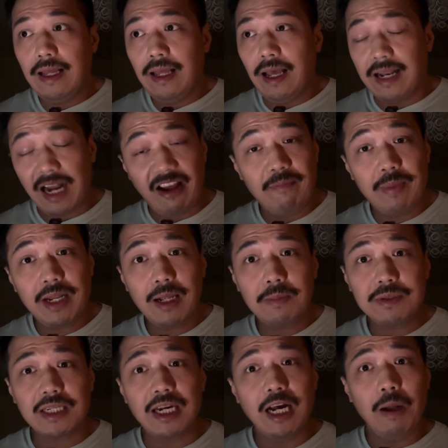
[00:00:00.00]
And I've been able
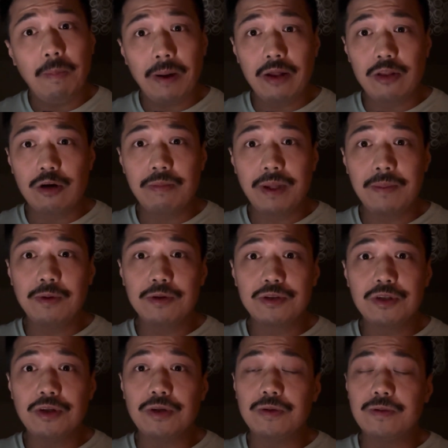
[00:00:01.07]
to help other people
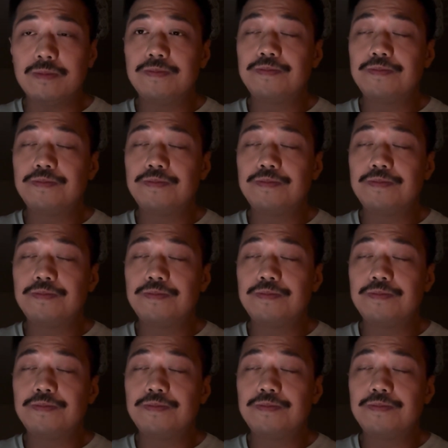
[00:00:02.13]
too.